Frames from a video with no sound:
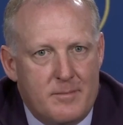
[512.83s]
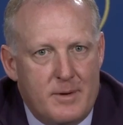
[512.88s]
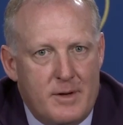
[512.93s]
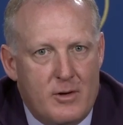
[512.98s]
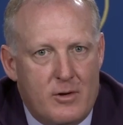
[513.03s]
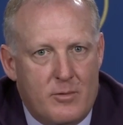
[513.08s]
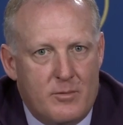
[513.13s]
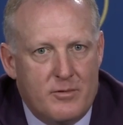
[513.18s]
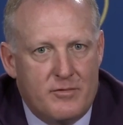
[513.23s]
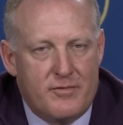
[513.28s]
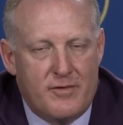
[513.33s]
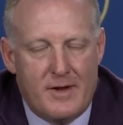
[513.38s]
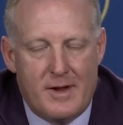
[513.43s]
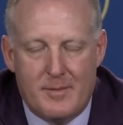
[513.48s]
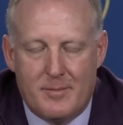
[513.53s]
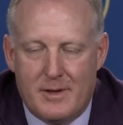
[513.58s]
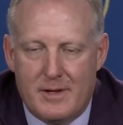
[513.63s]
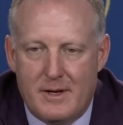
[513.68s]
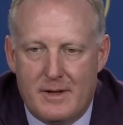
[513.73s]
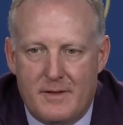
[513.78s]
be home with
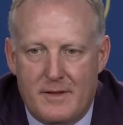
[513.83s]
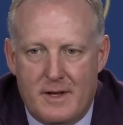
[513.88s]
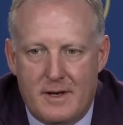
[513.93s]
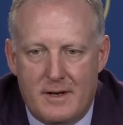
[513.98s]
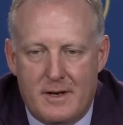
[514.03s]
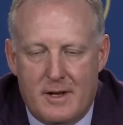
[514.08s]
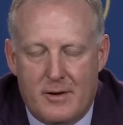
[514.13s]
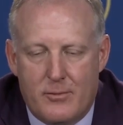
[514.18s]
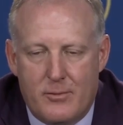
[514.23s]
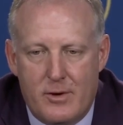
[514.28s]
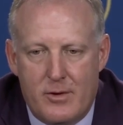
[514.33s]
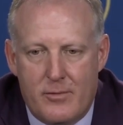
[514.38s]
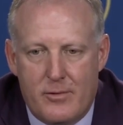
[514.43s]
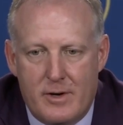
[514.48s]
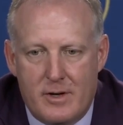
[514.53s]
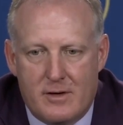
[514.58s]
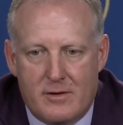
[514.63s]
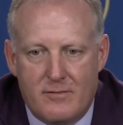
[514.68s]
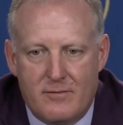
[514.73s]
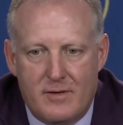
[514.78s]
family, and then we
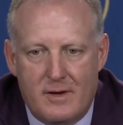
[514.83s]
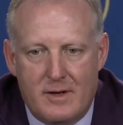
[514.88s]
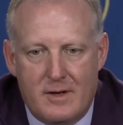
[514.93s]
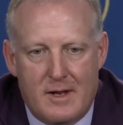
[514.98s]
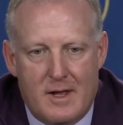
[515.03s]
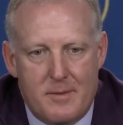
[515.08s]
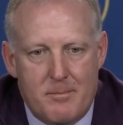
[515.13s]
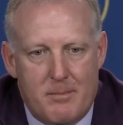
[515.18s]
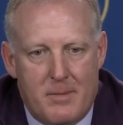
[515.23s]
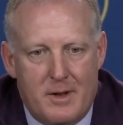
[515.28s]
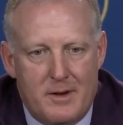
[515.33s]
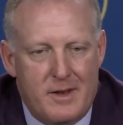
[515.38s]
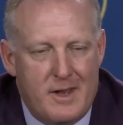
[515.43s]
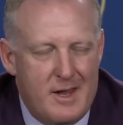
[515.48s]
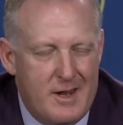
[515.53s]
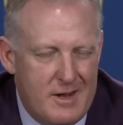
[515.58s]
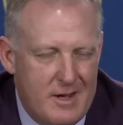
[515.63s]
reconvened on Monday.